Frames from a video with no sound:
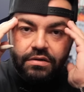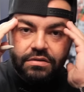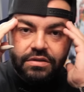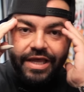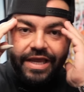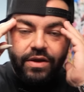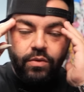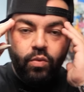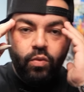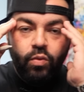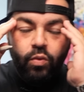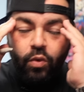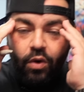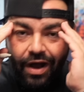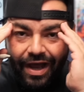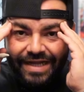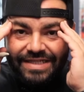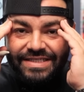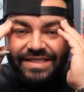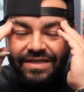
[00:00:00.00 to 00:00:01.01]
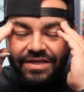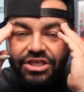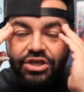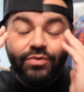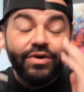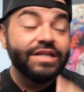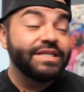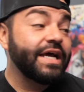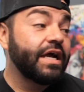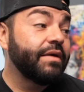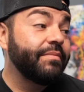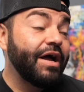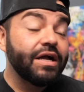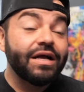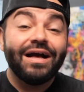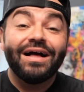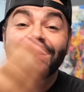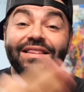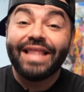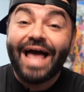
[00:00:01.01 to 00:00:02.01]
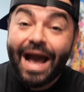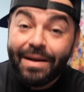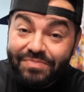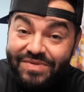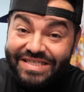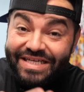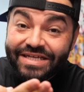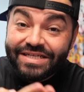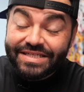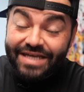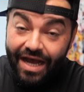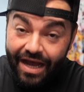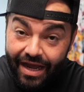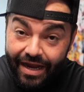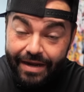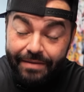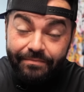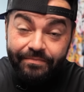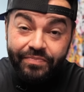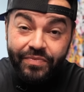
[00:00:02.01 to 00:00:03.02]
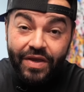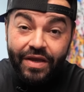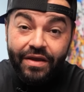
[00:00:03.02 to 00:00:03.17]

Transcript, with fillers: Like, what? You wanna talk about collapsing time?